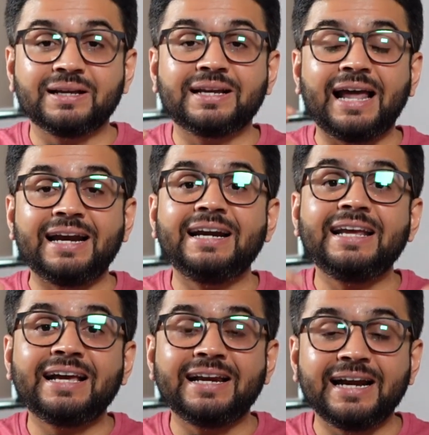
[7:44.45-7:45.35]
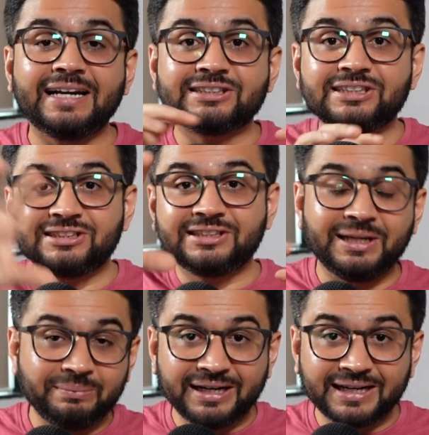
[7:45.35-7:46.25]
Calendly creates these 3
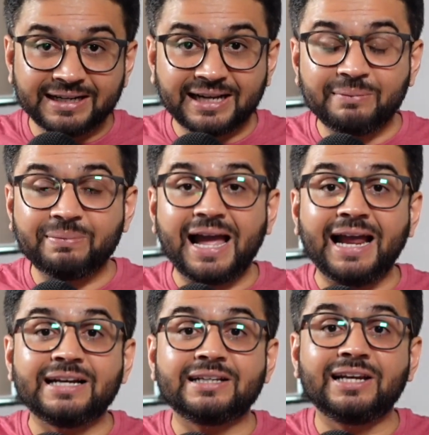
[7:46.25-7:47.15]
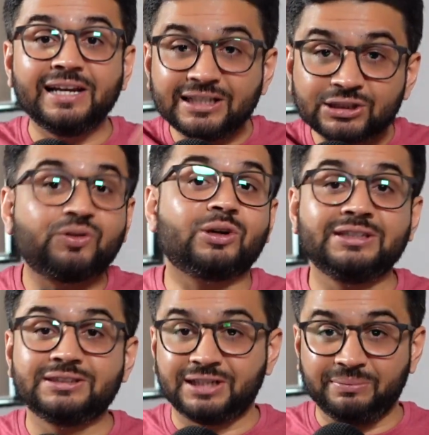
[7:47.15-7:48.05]
meeting type and the links for
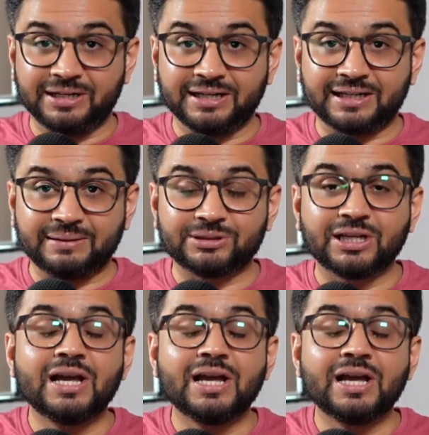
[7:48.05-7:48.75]
these 3 meeting times.